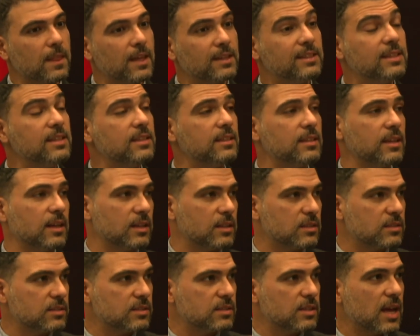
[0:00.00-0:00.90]

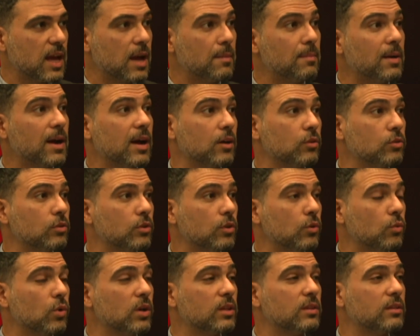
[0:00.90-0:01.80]
details about
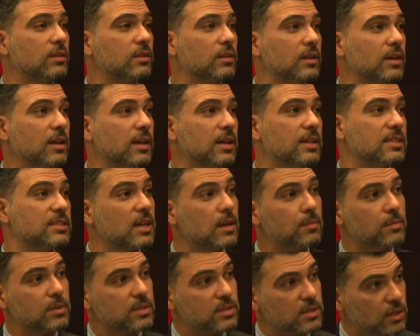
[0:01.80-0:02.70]
what
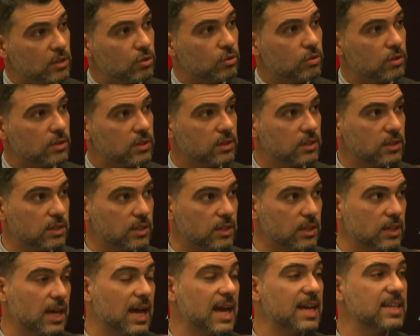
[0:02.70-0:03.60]

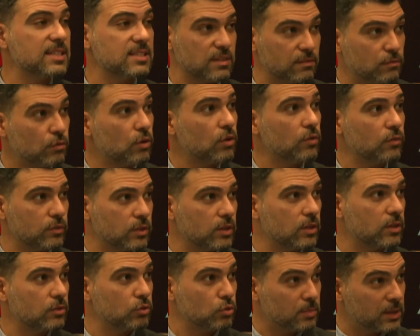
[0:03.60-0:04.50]
cybersecurity has
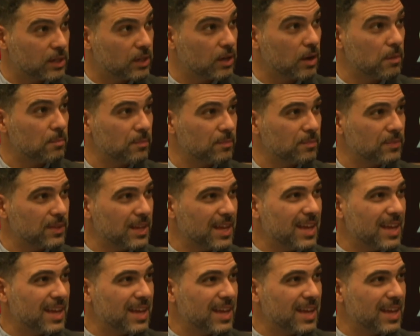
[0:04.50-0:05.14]
evolved to become,